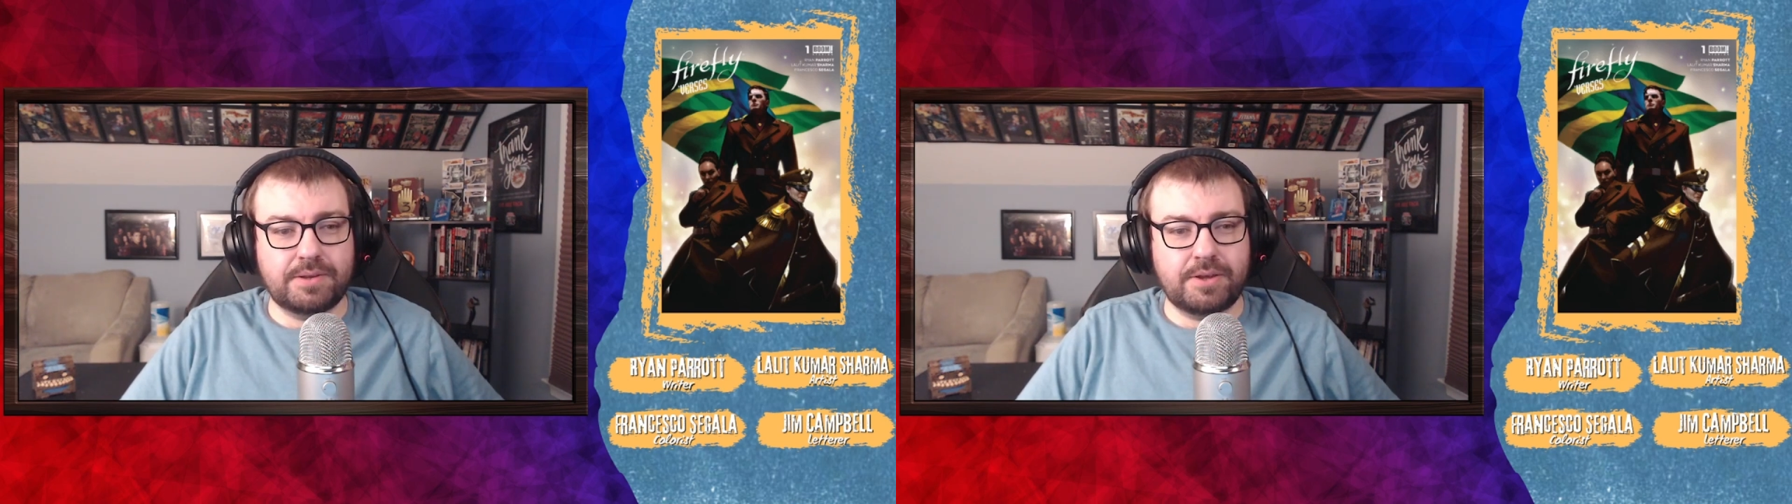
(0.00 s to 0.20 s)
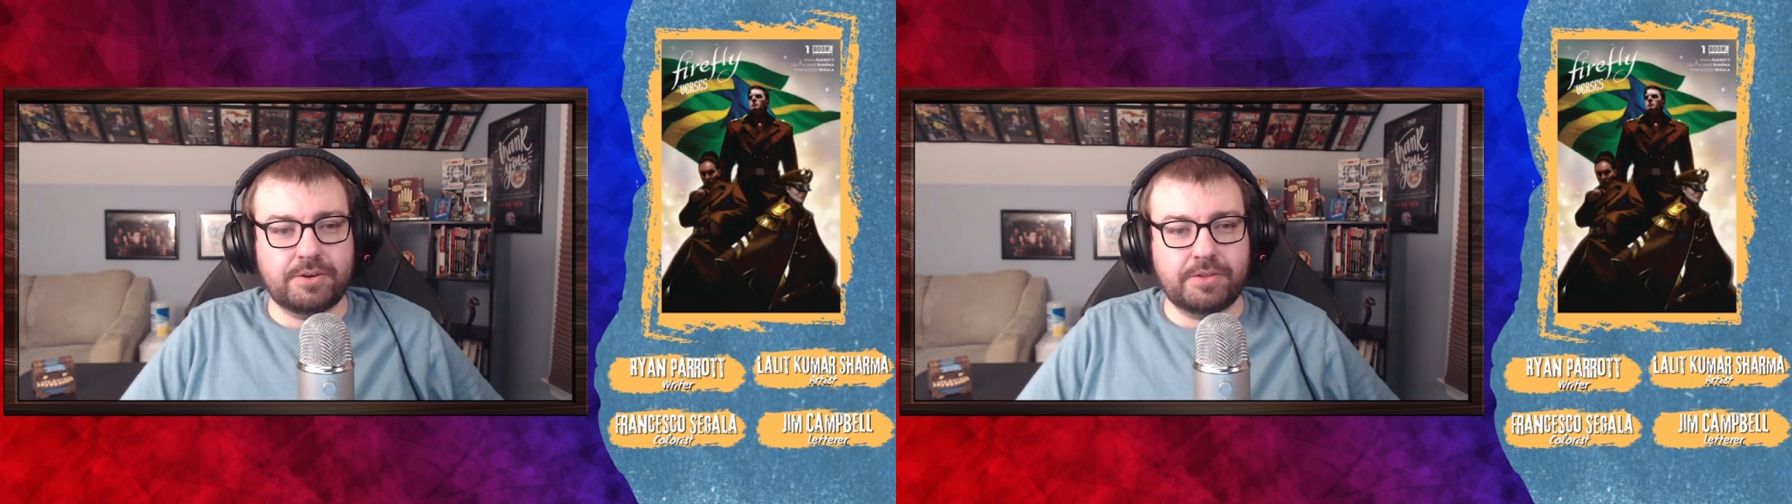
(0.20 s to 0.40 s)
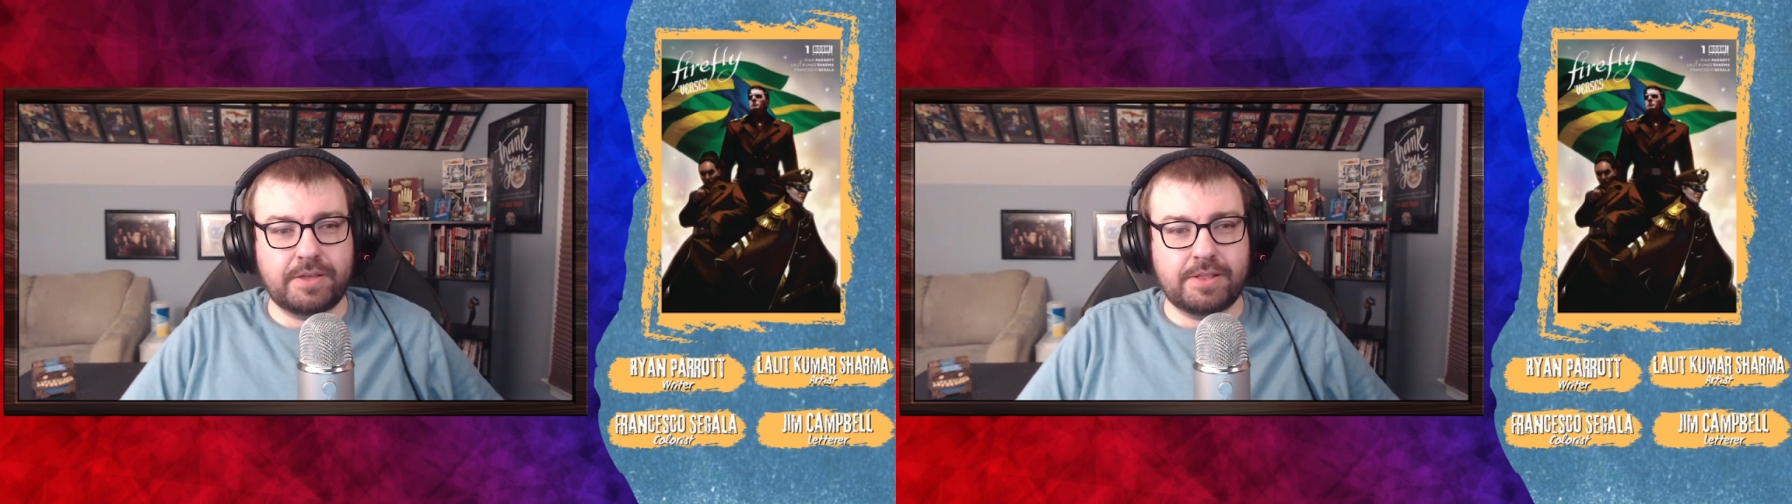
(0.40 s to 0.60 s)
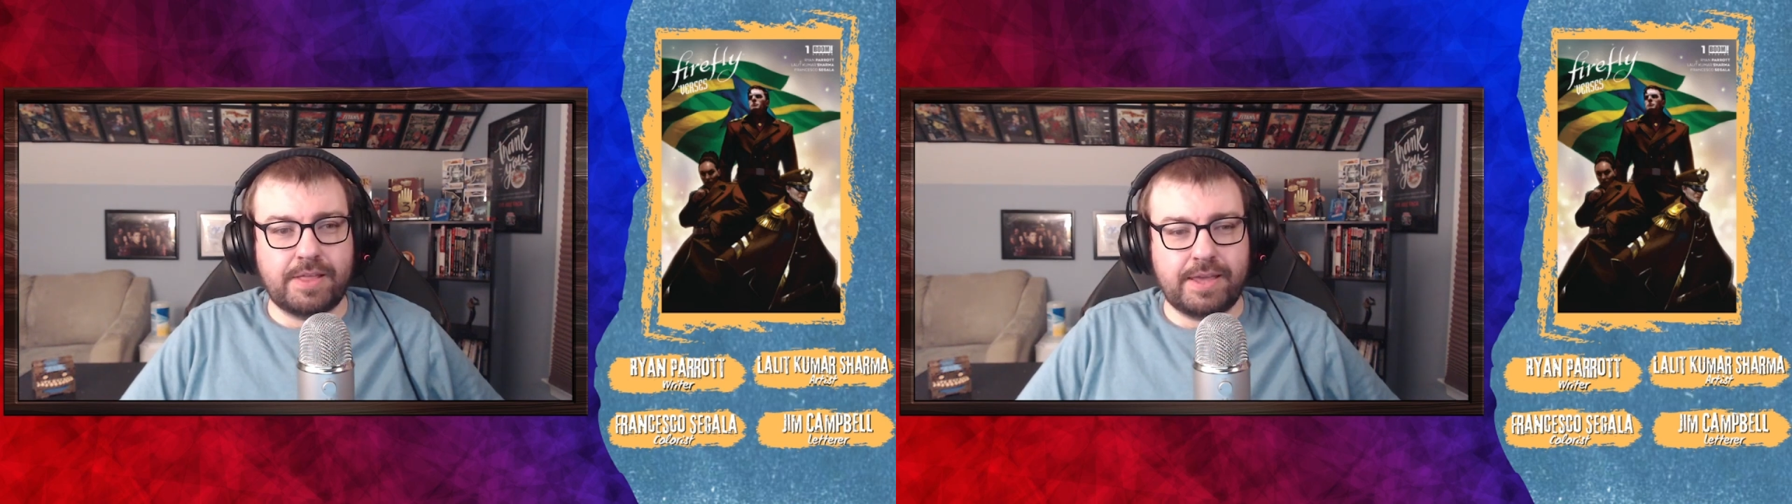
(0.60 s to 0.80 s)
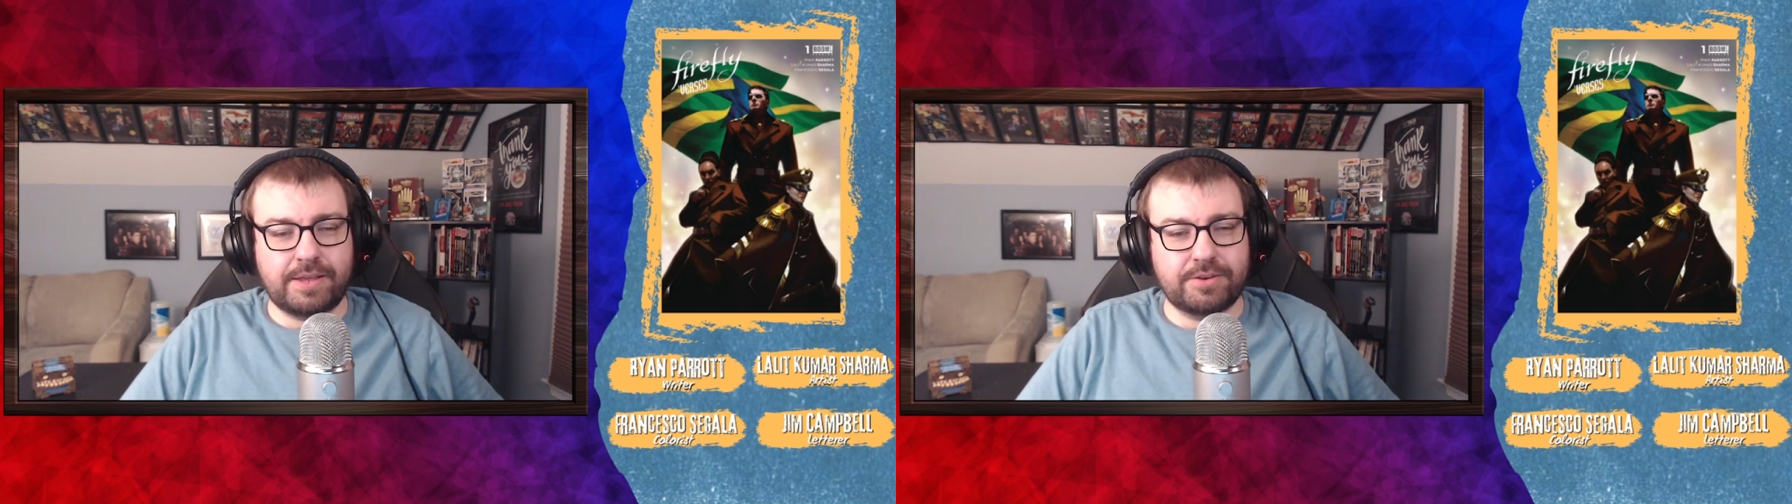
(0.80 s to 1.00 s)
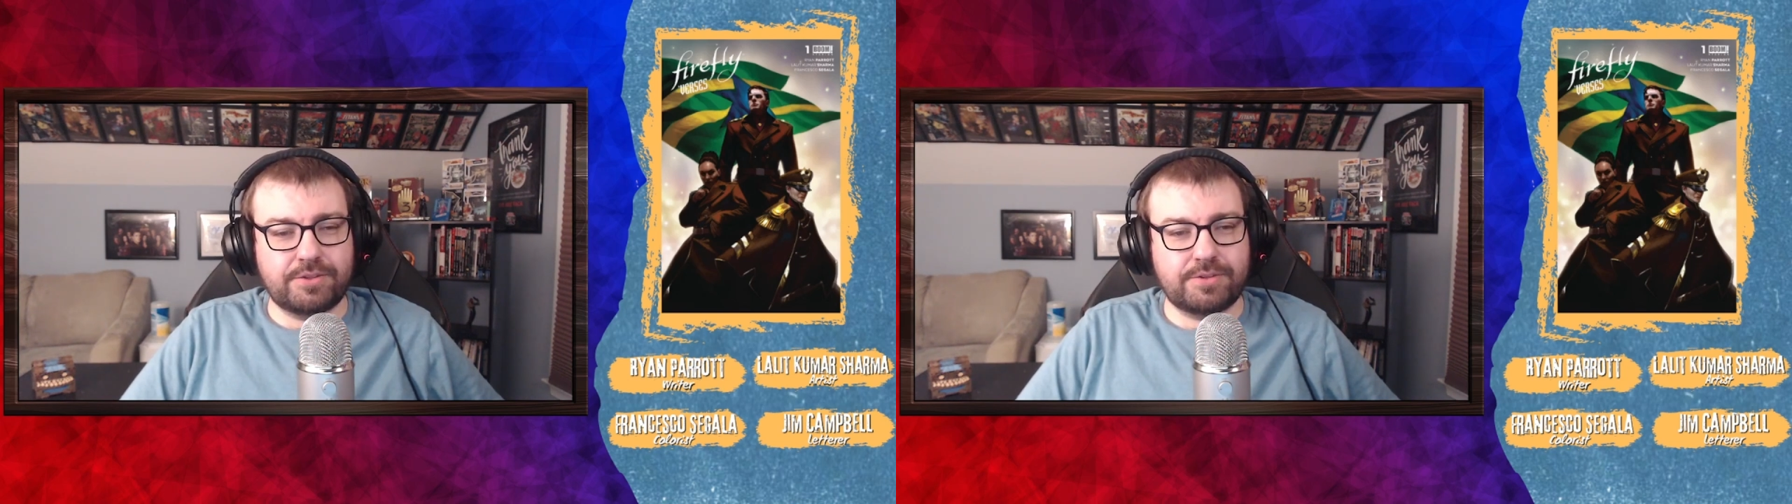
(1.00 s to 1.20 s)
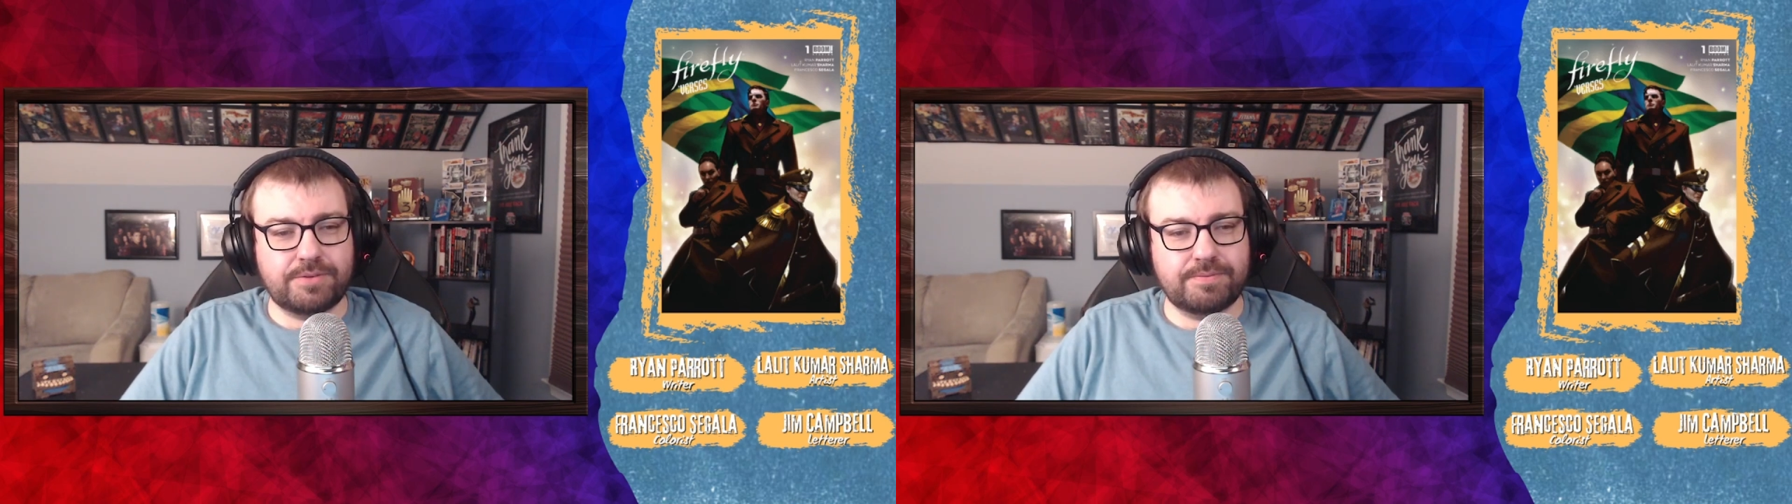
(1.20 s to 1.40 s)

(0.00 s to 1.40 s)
under the Alliance.